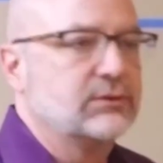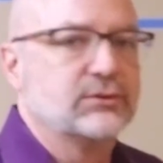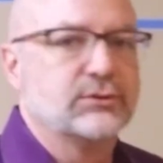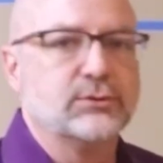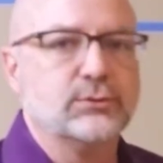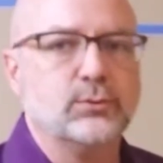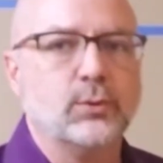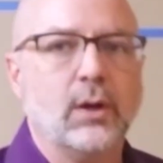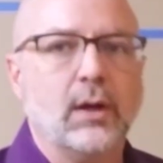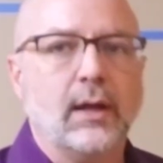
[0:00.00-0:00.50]

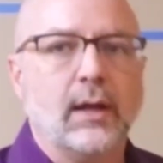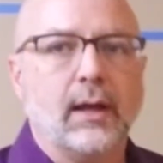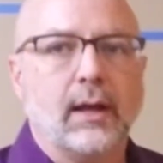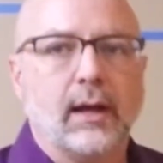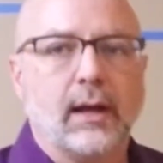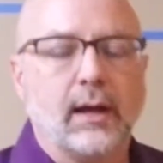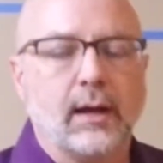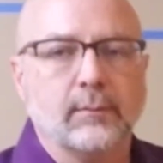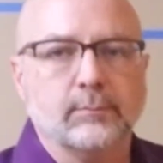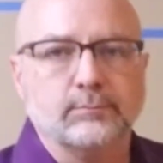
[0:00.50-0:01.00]
to
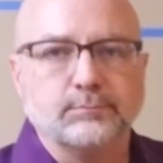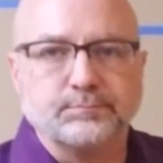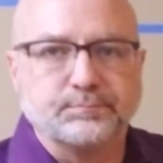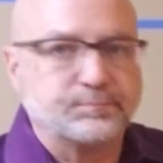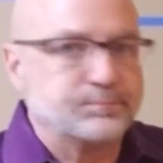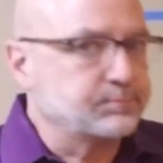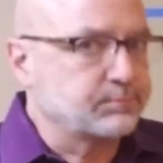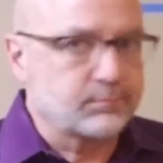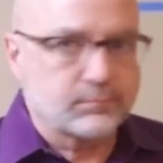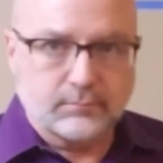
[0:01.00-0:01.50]

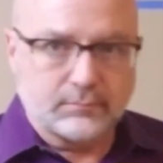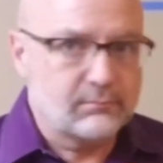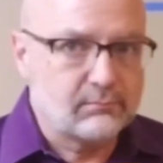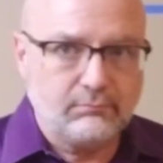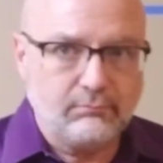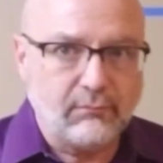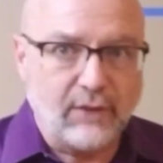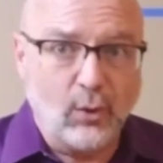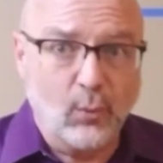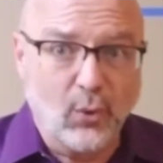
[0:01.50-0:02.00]

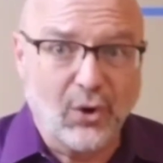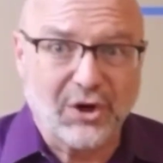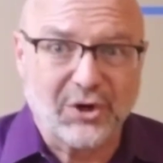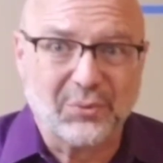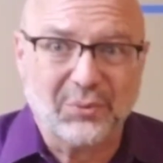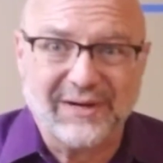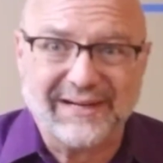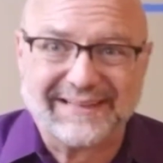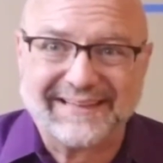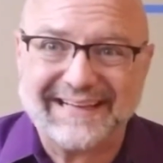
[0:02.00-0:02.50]
work
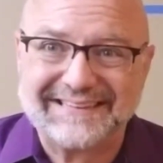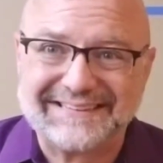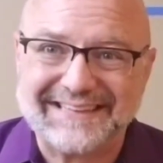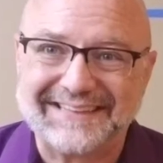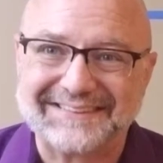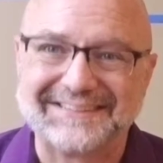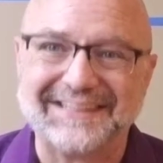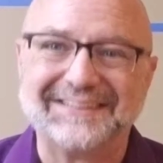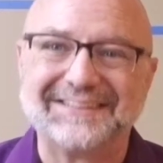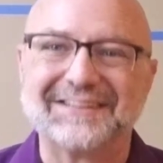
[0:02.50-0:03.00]
when it gets
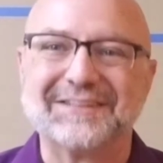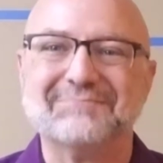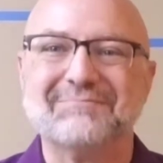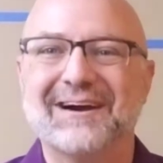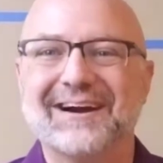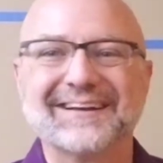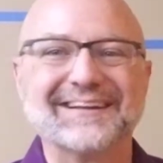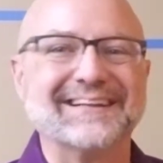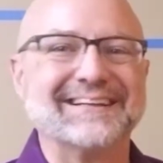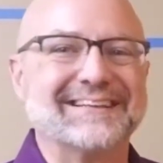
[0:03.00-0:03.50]
out there to the
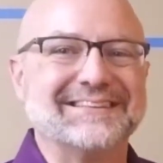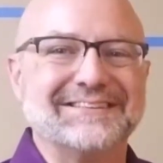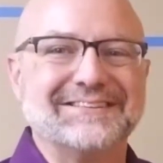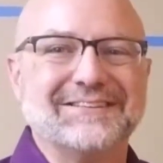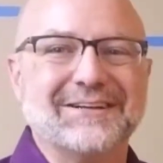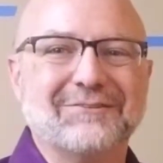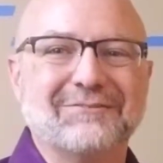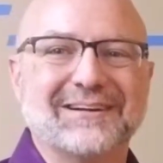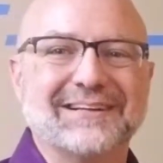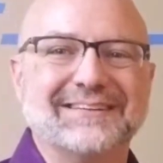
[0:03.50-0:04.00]
market, because you
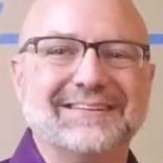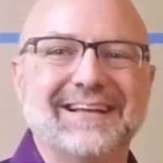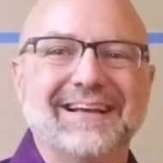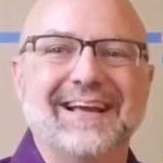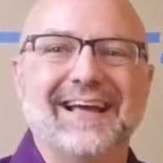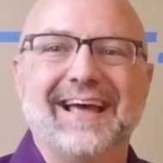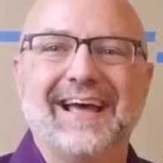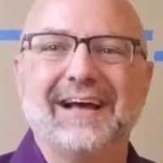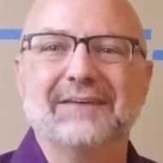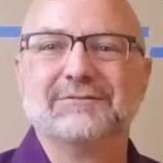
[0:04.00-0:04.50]
don't want to
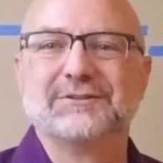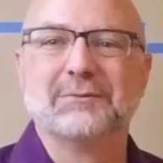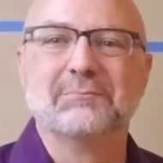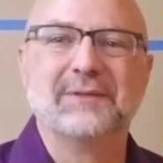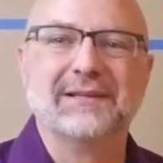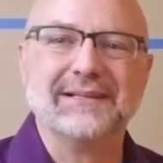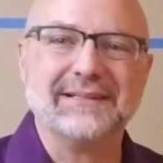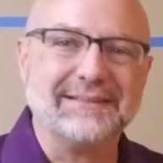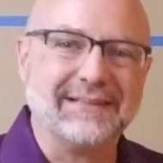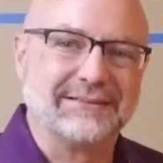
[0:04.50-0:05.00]
have
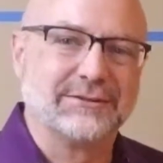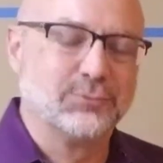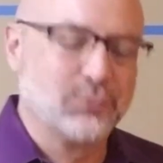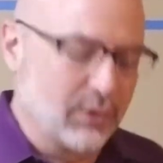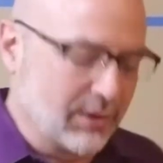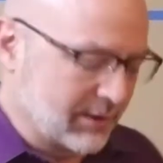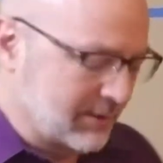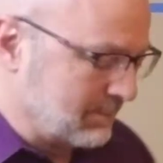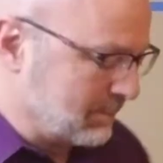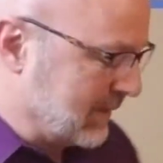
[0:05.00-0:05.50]
something that doesn't
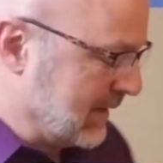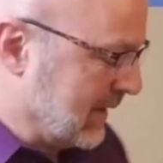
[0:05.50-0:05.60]
work.